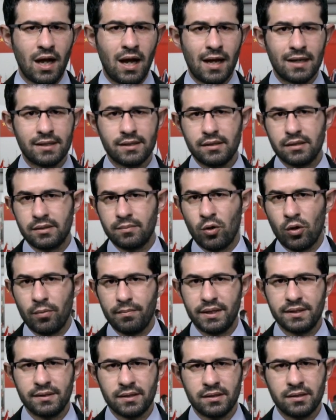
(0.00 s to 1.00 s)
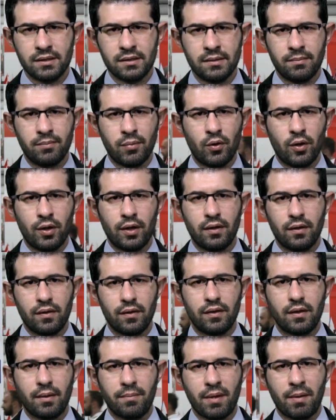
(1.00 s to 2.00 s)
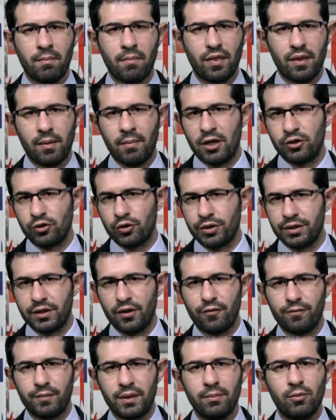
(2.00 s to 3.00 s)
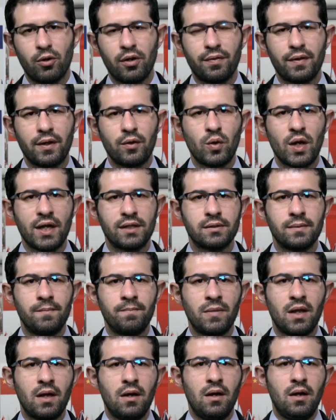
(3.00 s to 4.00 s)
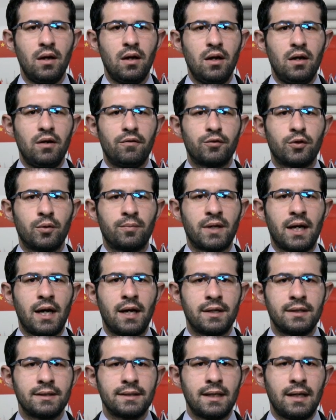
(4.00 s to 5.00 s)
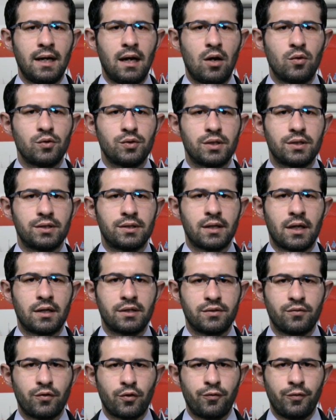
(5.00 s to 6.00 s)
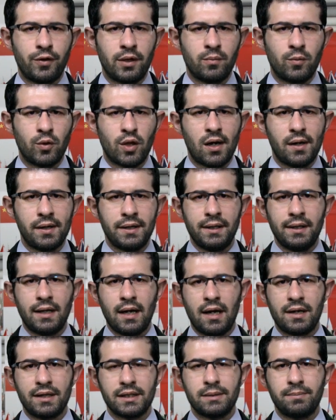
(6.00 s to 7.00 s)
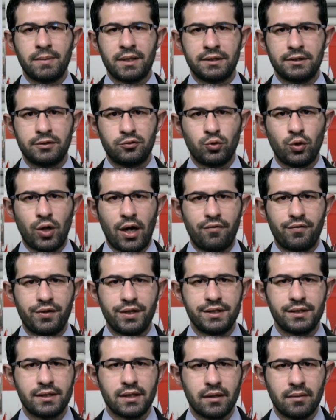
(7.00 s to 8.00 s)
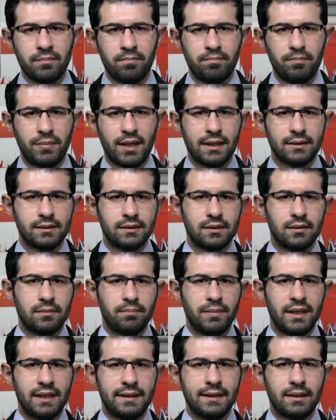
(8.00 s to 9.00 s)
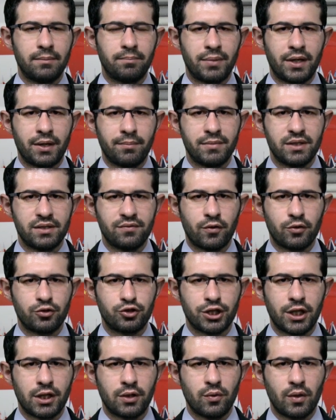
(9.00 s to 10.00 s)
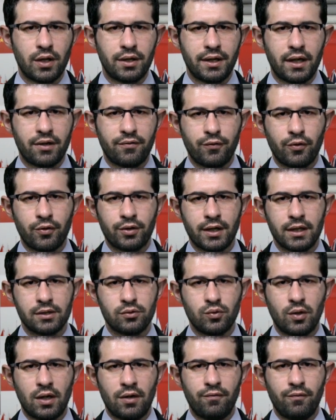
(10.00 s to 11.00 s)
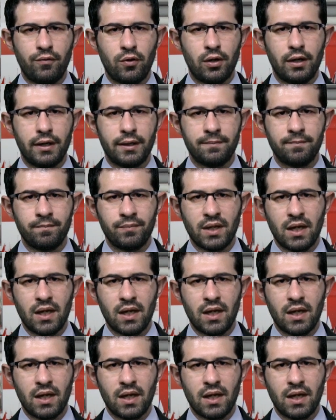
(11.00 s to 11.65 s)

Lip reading: as small businesses employ the majority of people in the US. From Canada, housing starts for February are expected to have risen, but building permits for January are forecast to have fallen.